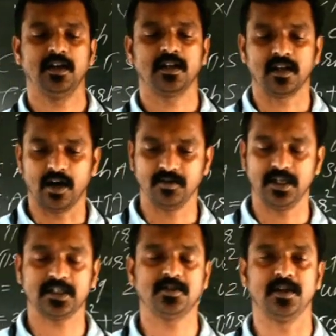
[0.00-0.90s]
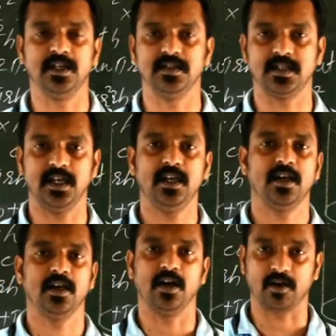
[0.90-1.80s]
Now next one is a
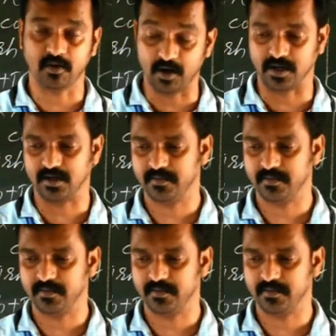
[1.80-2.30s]
cone.